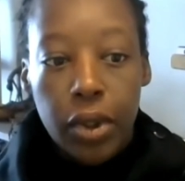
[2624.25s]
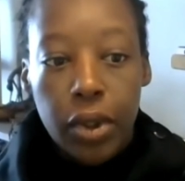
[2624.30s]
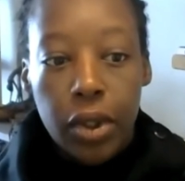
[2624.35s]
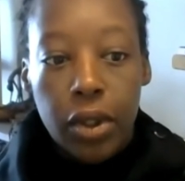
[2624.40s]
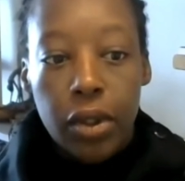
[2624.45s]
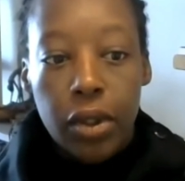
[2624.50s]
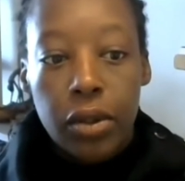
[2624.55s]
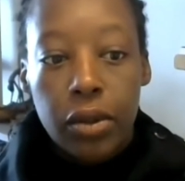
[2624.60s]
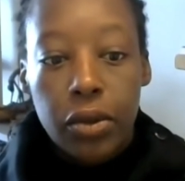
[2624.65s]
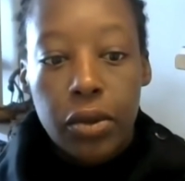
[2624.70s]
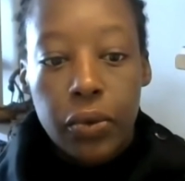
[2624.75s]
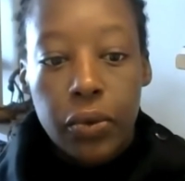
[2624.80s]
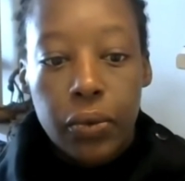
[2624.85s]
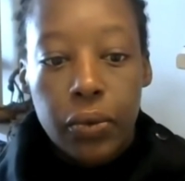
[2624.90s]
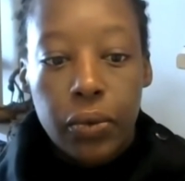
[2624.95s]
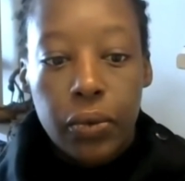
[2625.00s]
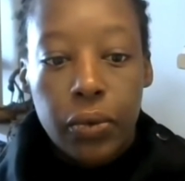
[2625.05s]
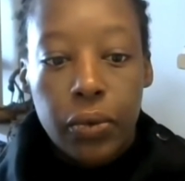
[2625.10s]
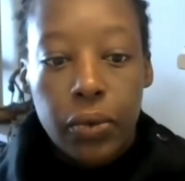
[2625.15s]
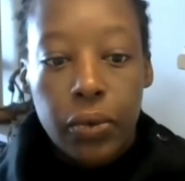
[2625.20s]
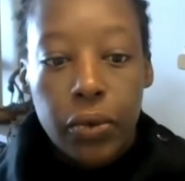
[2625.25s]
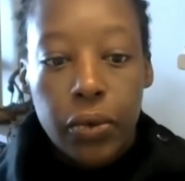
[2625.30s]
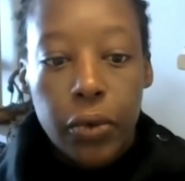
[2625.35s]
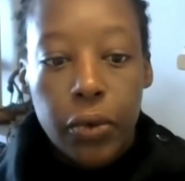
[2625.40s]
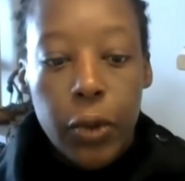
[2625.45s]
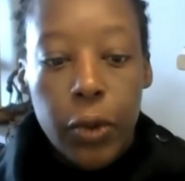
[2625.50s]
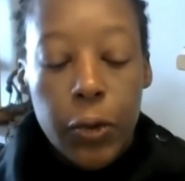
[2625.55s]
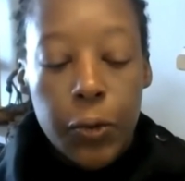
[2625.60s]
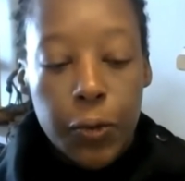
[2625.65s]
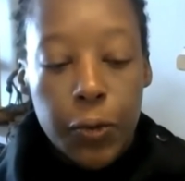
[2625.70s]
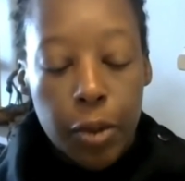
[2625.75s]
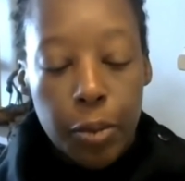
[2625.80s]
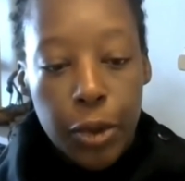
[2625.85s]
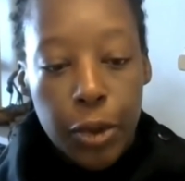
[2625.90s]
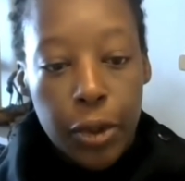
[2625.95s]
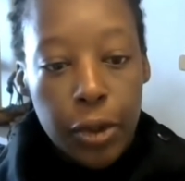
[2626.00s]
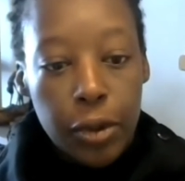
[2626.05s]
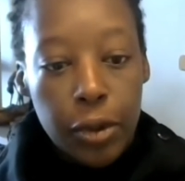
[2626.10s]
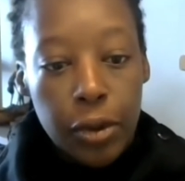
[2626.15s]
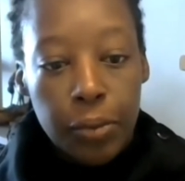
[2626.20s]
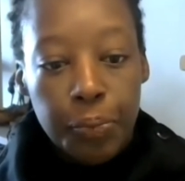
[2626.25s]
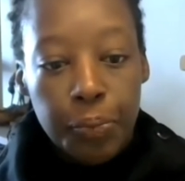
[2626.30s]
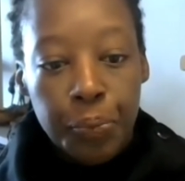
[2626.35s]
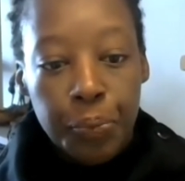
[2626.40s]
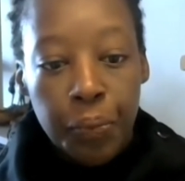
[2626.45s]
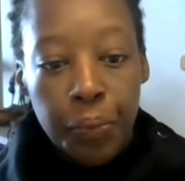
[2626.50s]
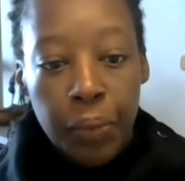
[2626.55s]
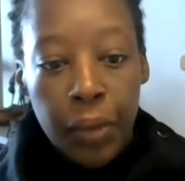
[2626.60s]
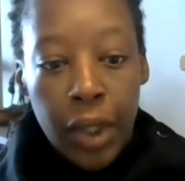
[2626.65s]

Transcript: to go from